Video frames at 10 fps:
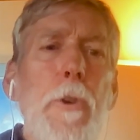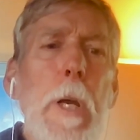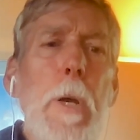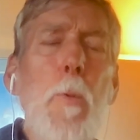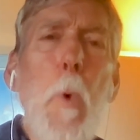
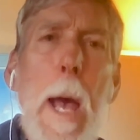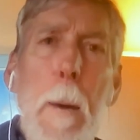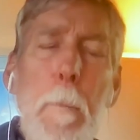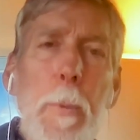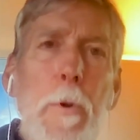
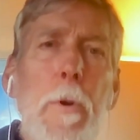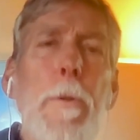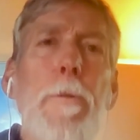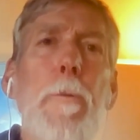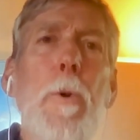wept
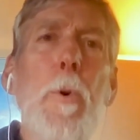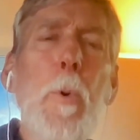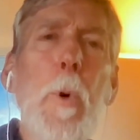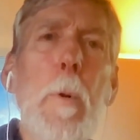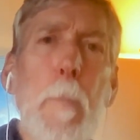
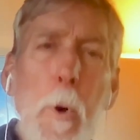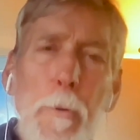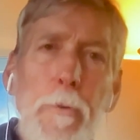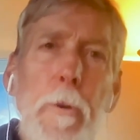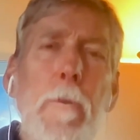through
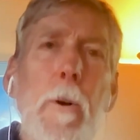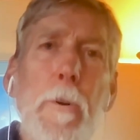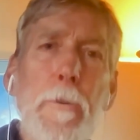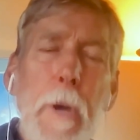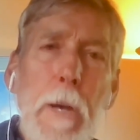most of her
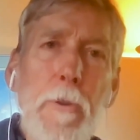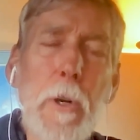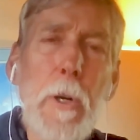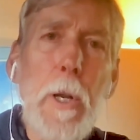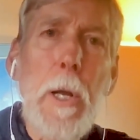session.